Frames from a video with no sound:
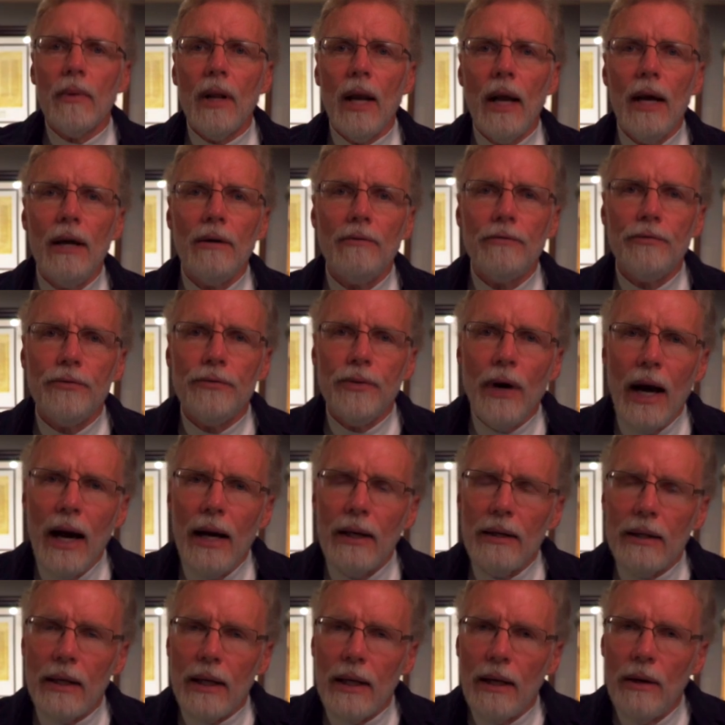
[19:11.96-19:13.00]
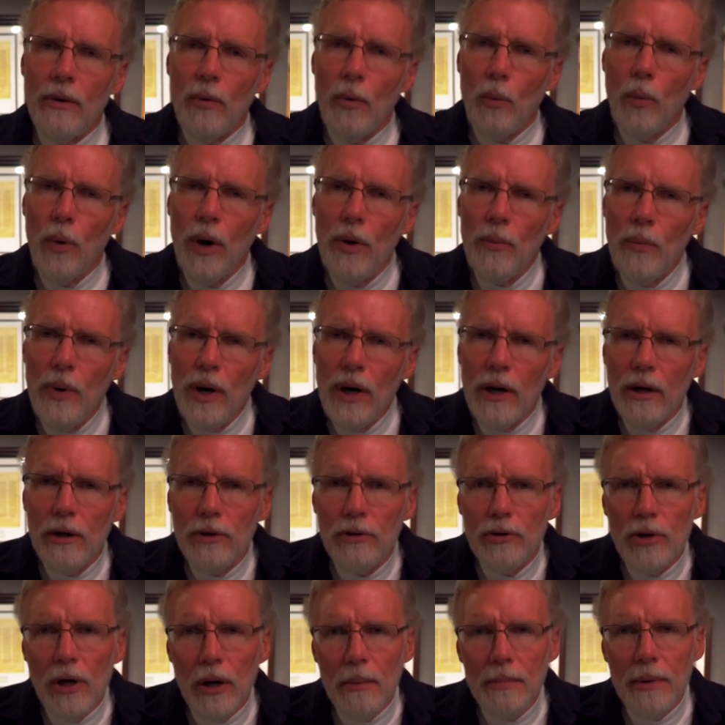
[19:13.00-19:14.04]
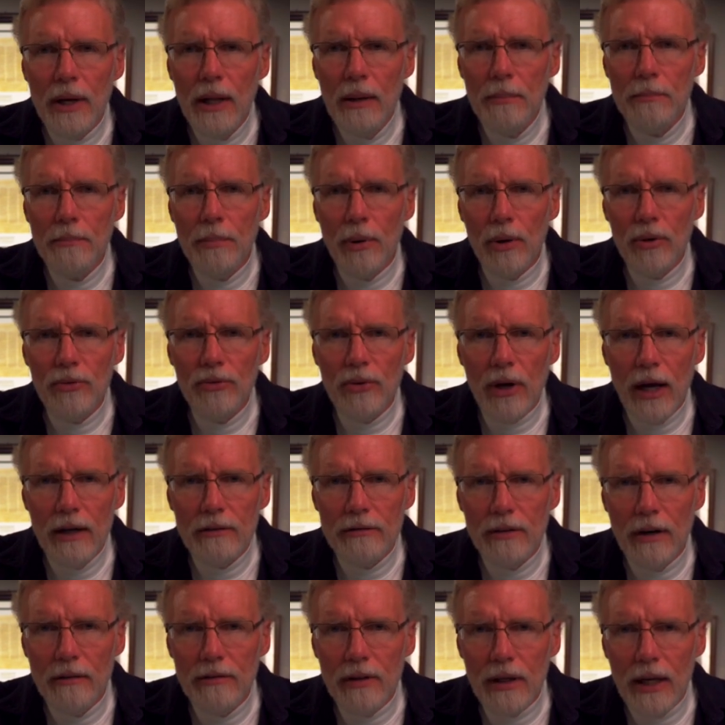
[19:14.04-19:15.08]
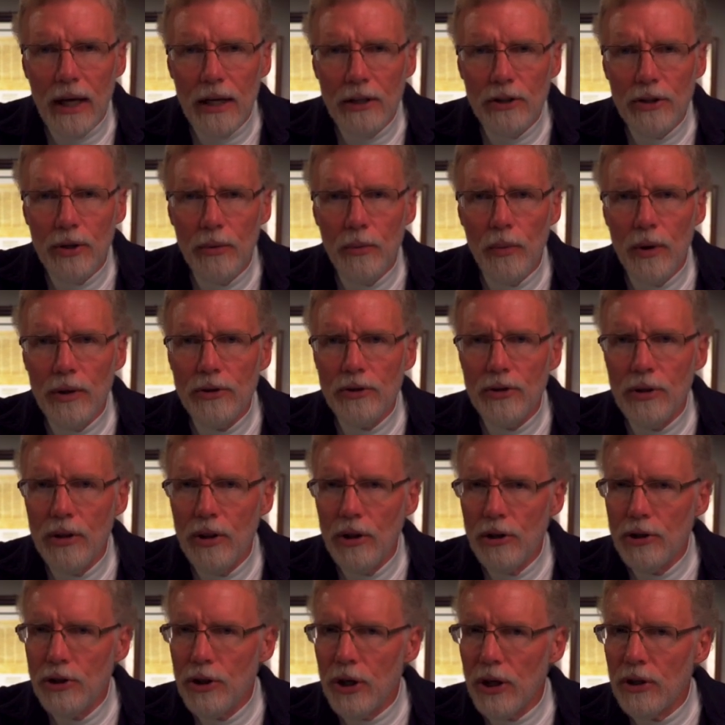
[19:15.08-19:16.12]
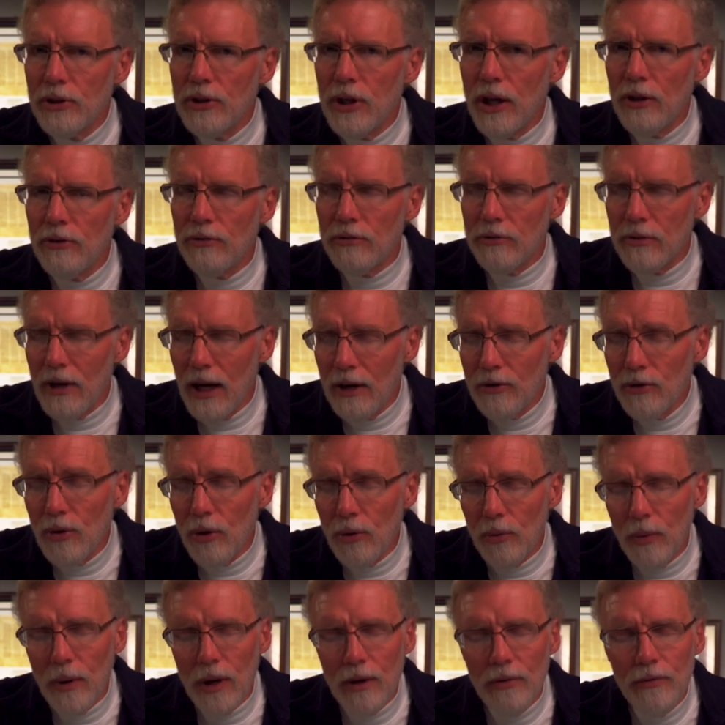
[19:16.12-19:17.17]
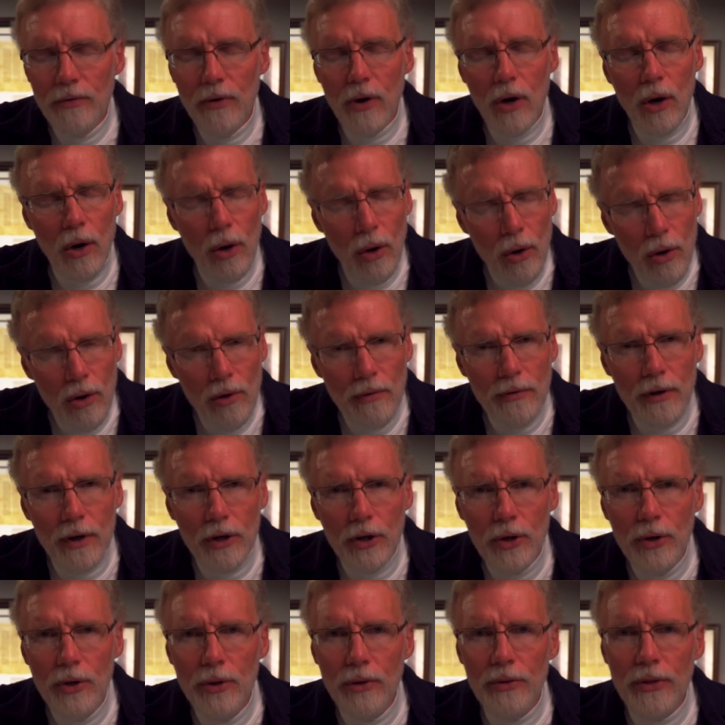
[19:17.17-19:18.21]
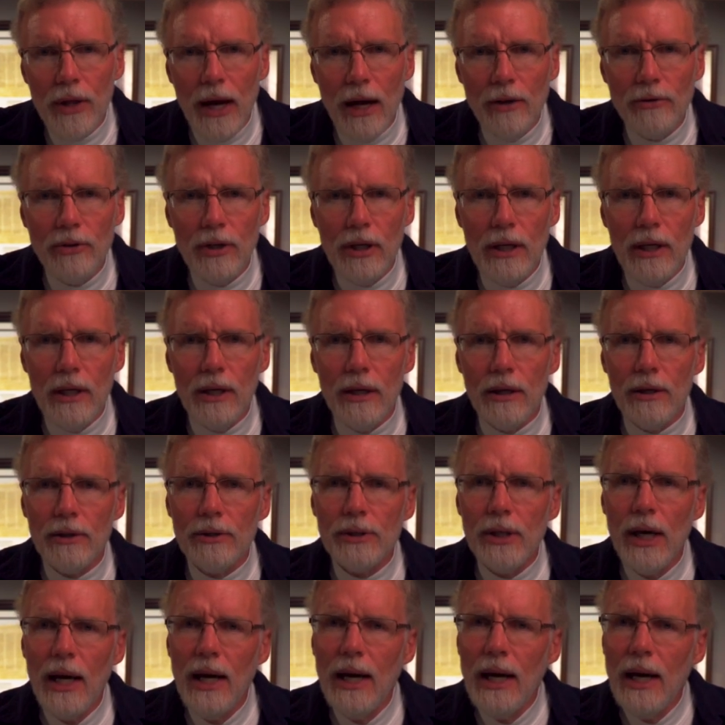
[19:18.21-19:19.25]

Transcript: And finally, when we are interpreting books like Revelation, which the church has wrestled with for over two thousand years,